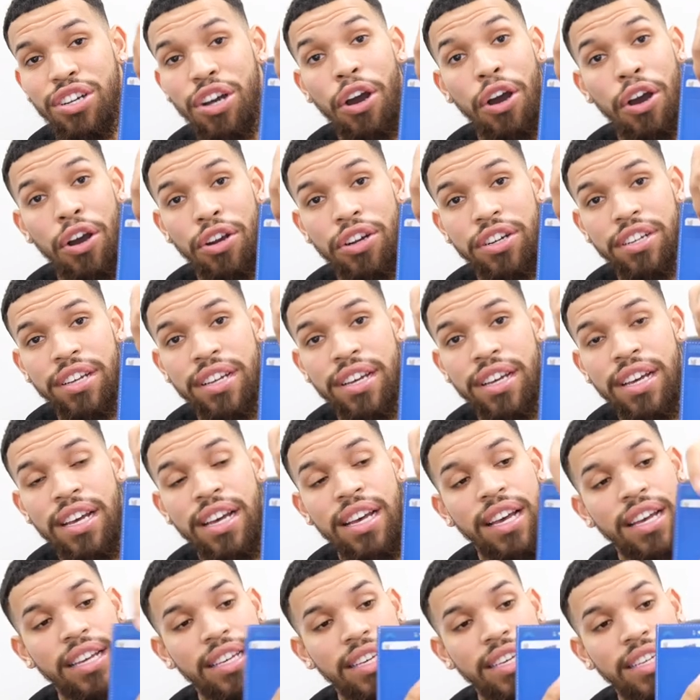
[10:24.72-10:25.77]
card
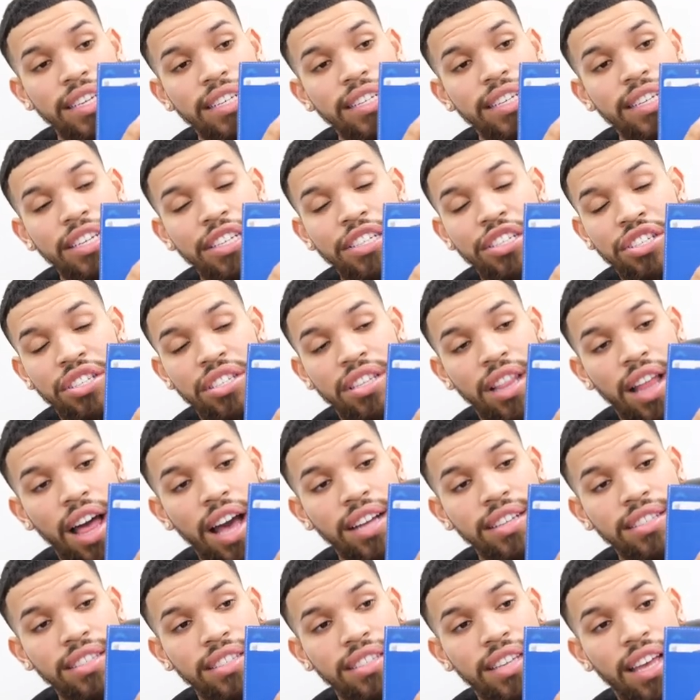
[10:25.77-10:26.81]
in each
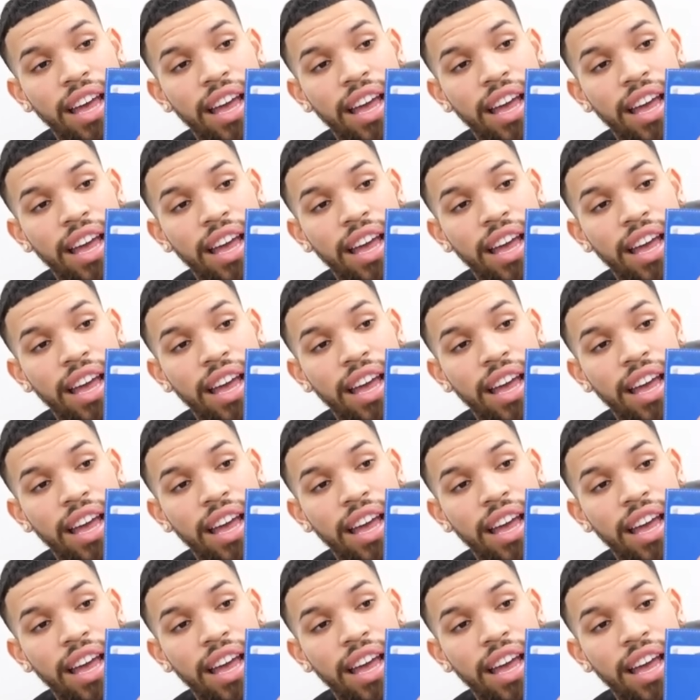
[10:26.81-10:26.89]
slot.